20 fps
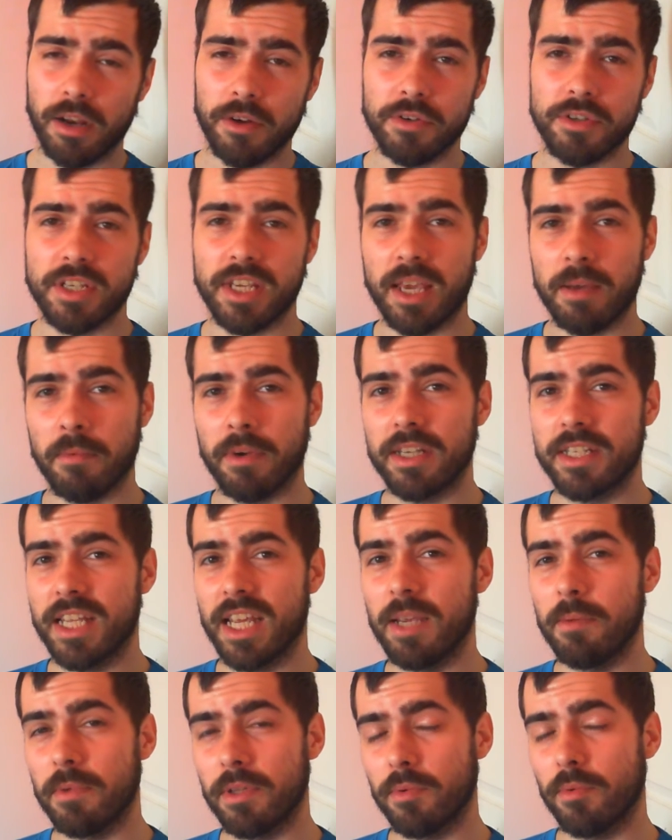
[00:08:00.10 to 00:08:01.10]
to getting my team
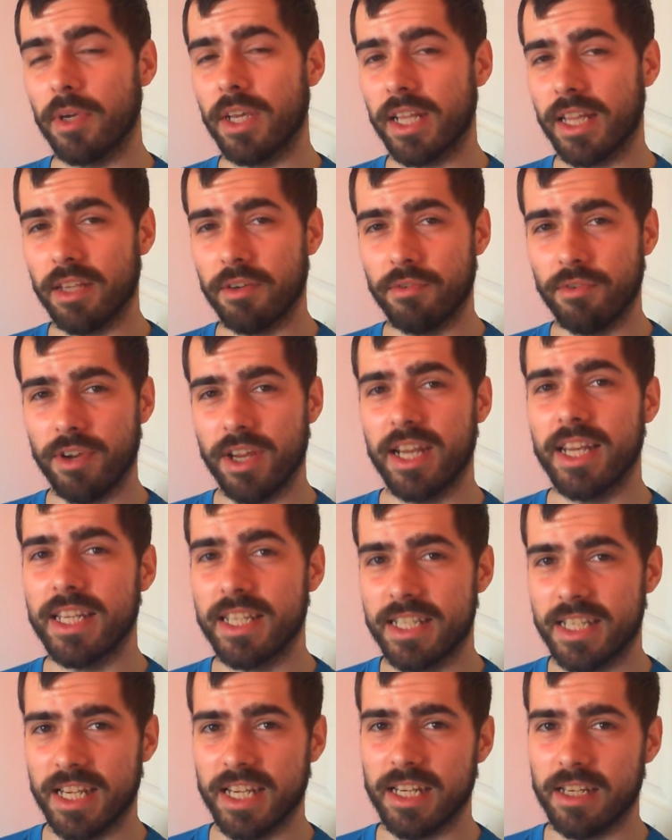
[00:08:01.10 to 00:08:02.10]
of the week. They really
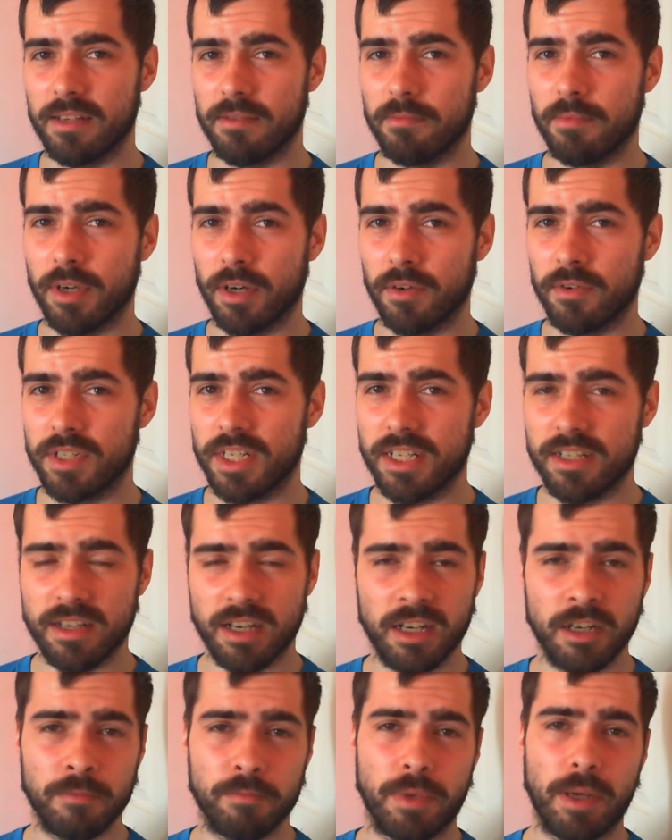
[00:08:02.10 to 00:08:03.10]
did, but obviously
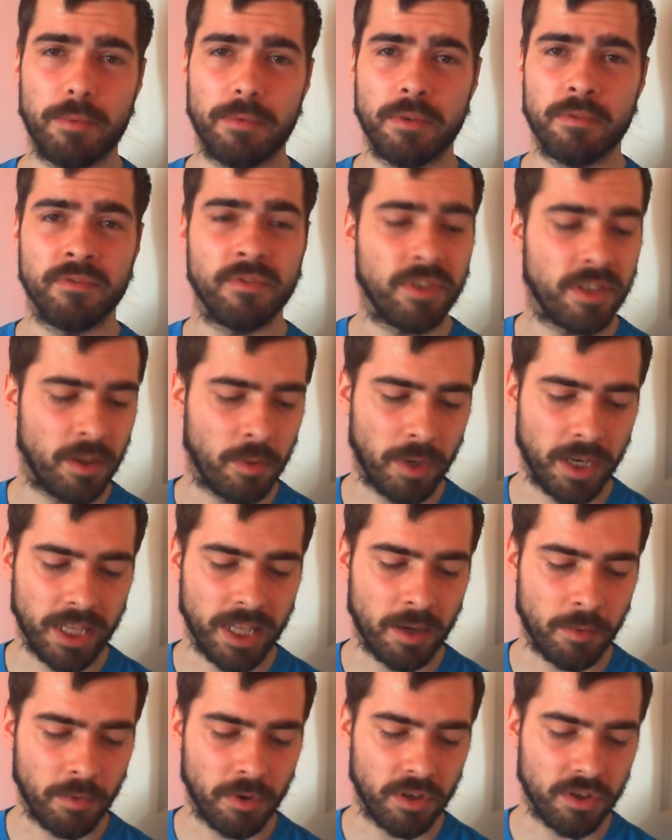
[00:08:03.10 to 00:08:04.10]
Sunderland picked them for the way that
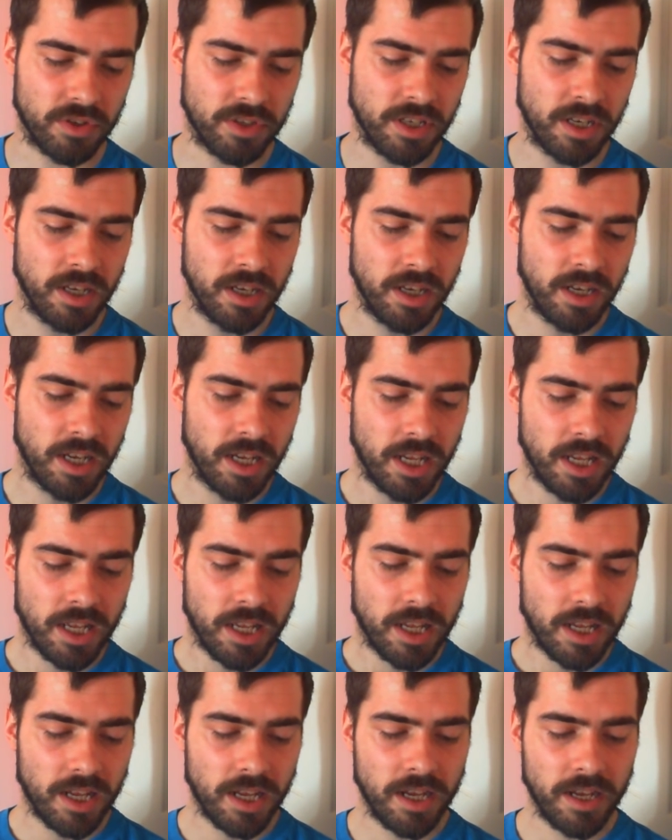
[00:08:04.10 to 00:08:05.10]
was.
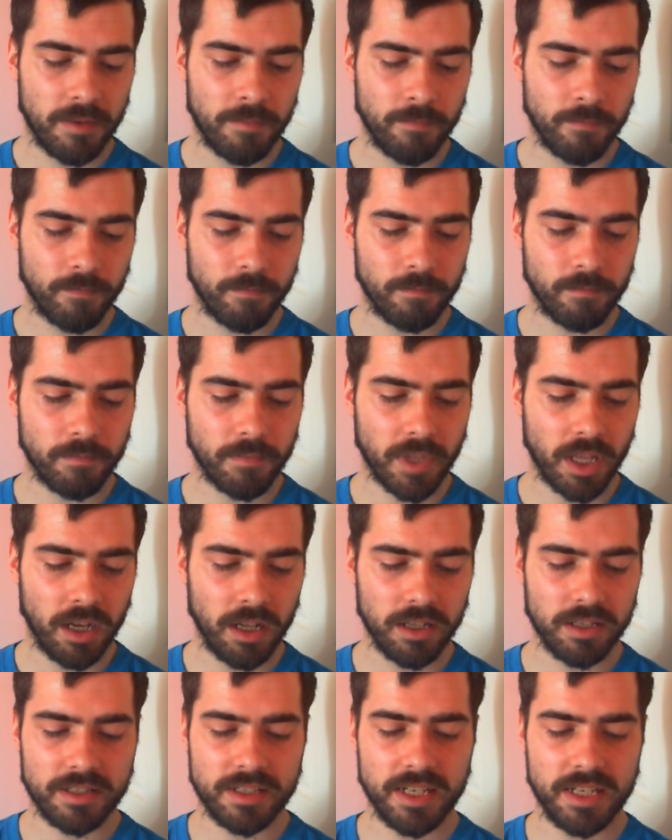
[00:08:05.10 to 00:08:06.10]
Hull
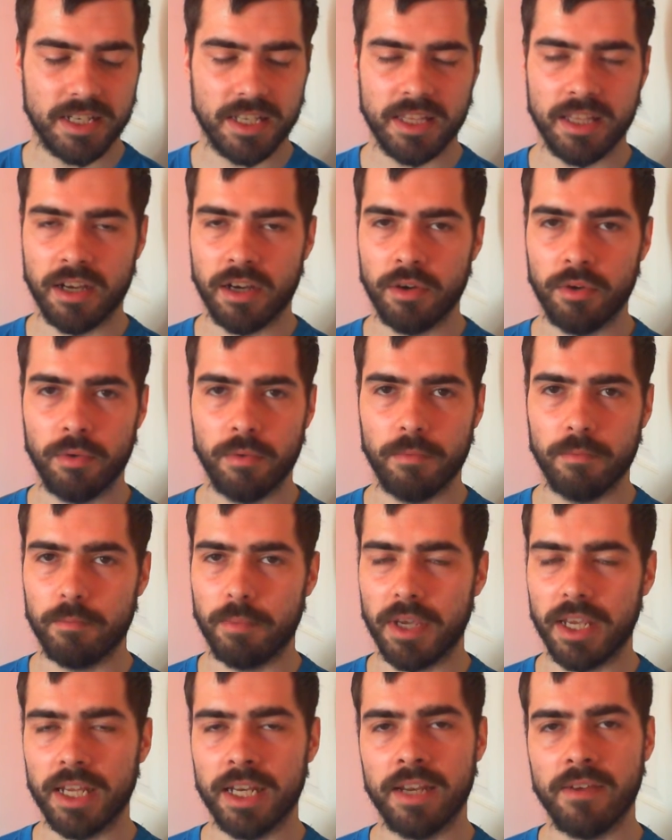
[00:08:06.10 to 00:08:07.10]
City, though,
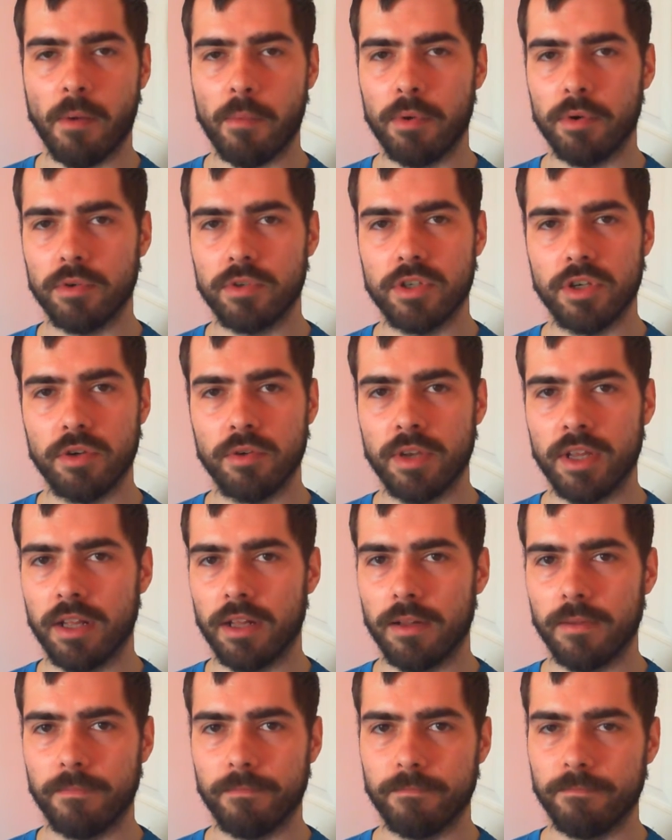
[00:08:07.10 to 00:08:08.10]
beating Liverpool 2-0.
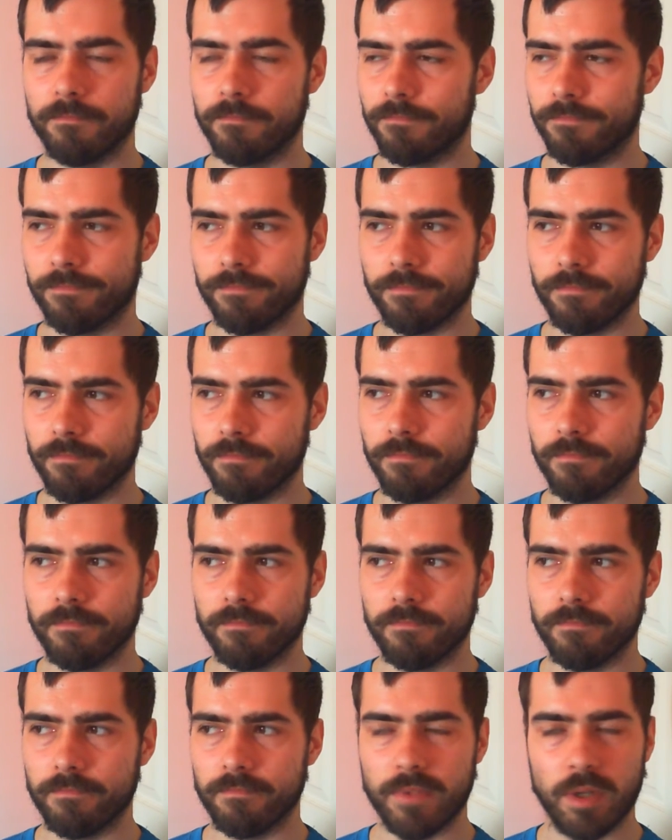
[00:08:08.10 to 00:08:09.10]

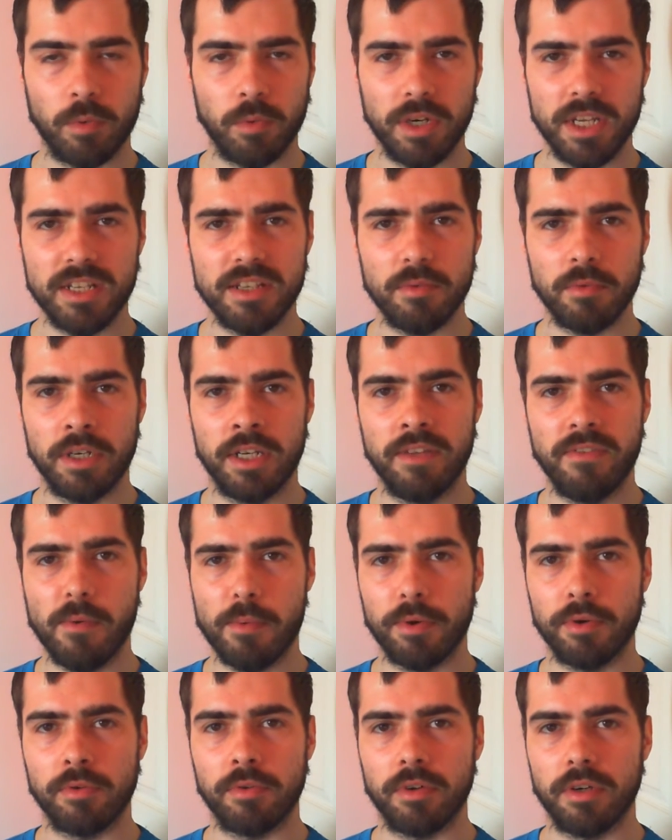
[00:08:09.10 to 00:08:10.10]
What is it with
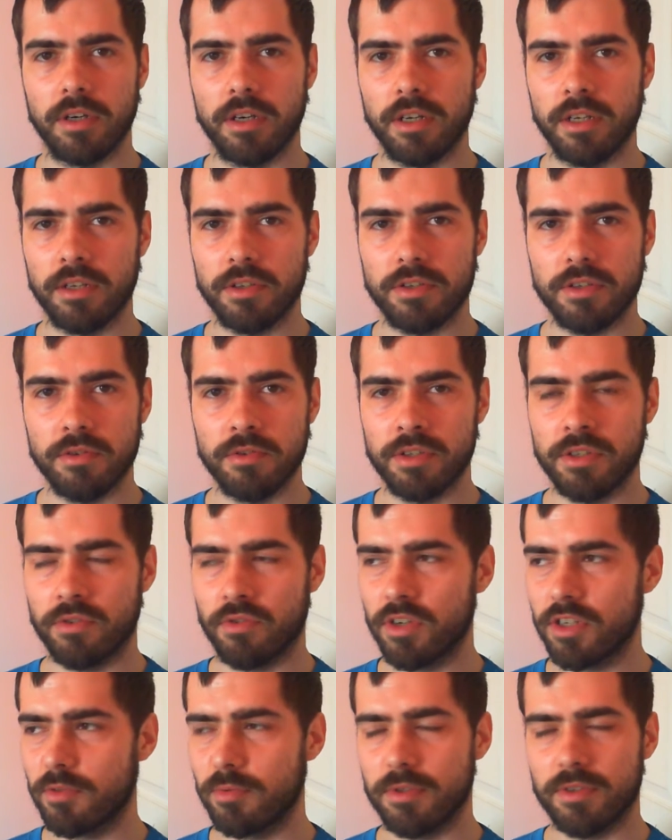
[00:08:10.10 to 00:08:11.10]
Liverpool? And as soon as
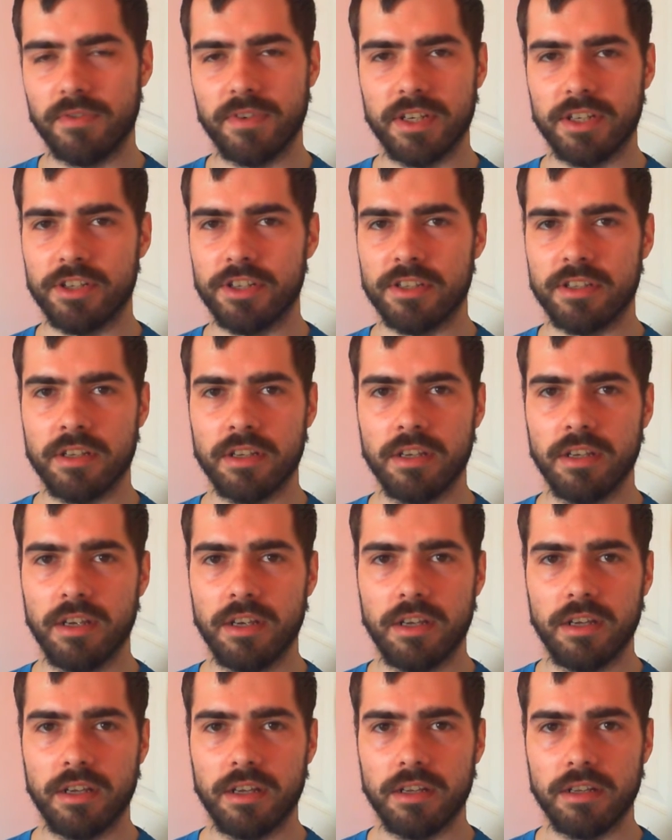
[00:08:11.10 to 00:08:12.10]
Christmas finishes,
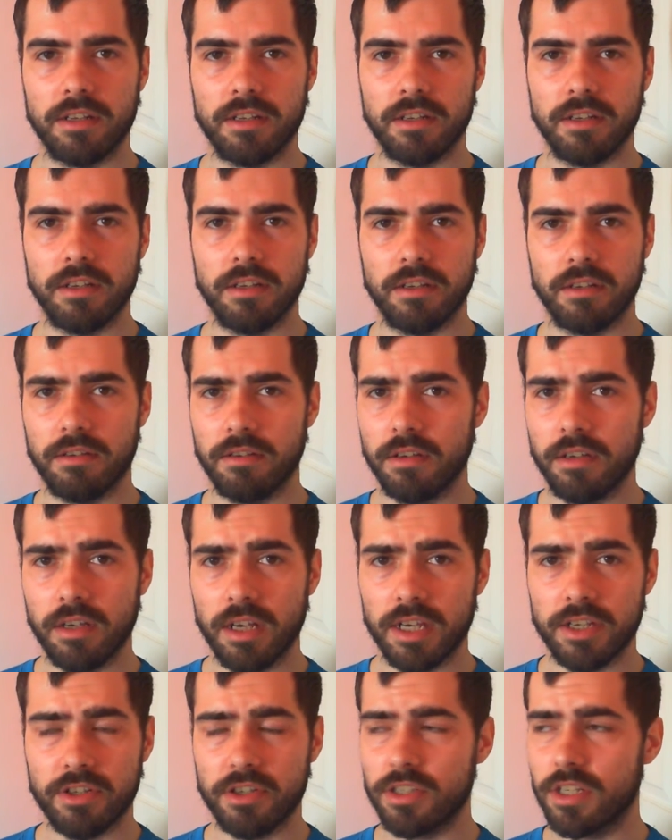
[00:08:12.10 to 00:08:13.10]
it's
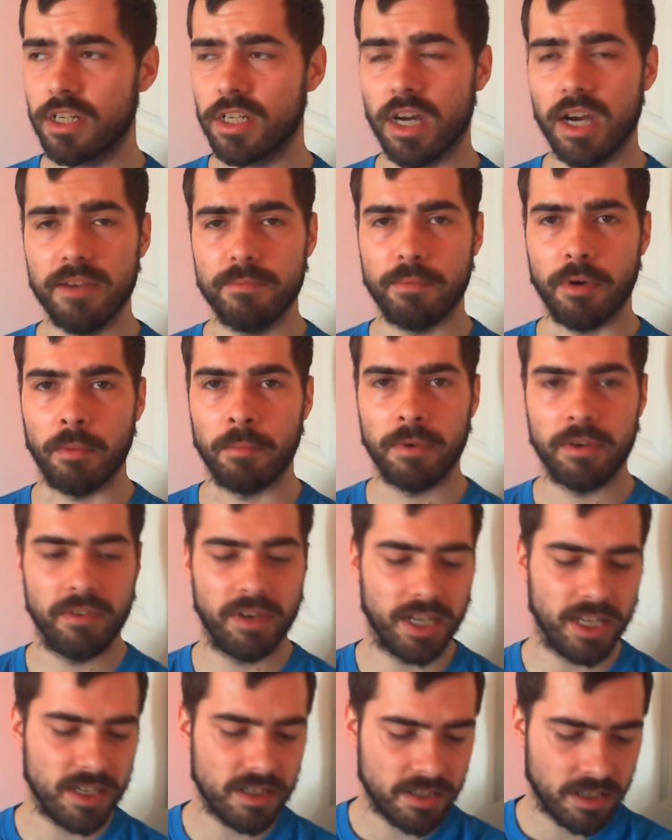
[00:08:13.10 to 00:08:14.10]
just a dive bomb. It really
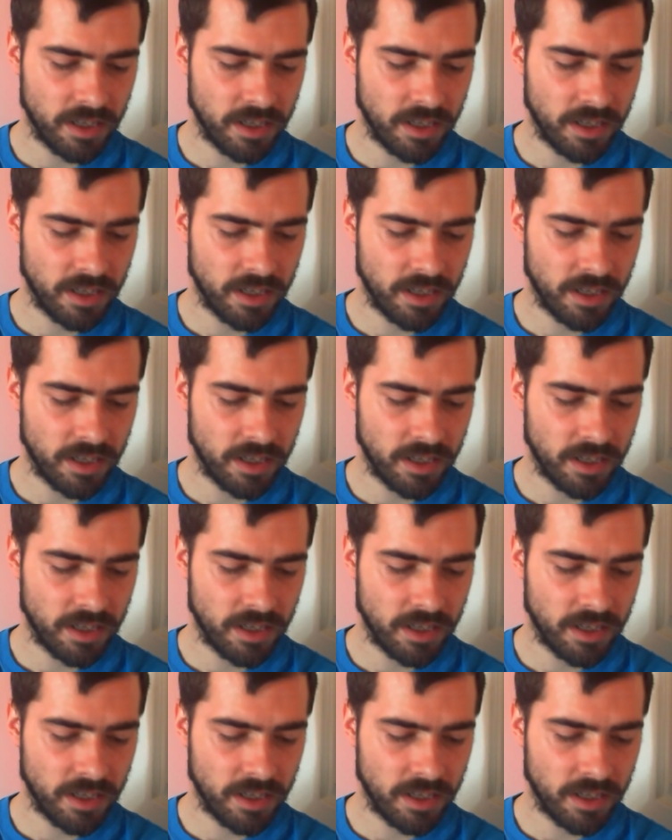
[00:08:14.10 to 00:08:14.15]
is.